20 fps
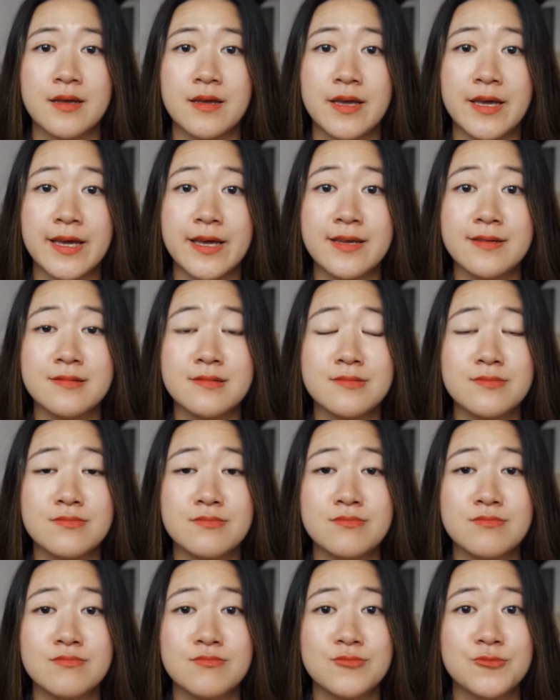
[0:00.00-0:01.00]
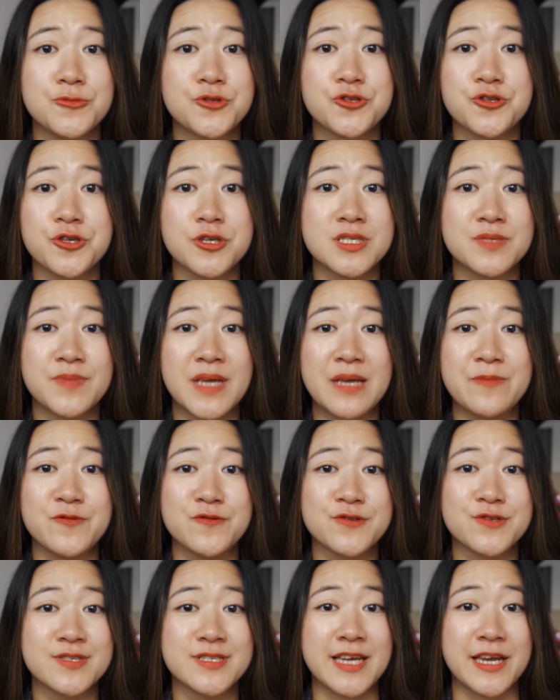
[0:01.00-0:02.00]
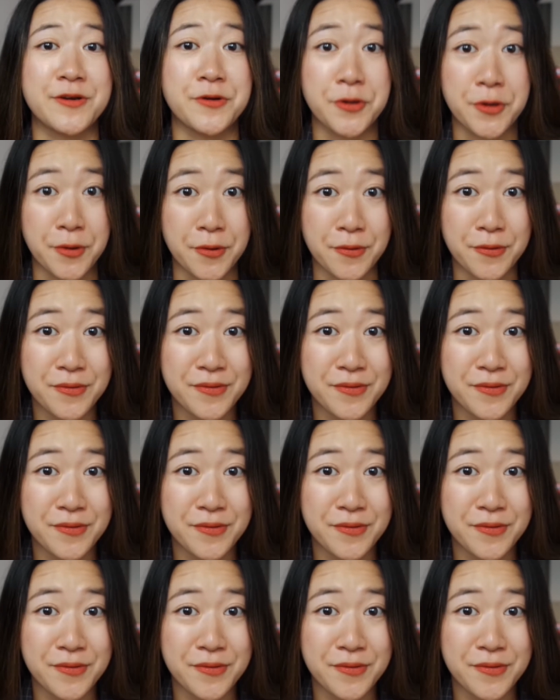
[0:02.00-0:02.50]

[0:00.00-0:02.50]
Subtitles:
and just be able to say no.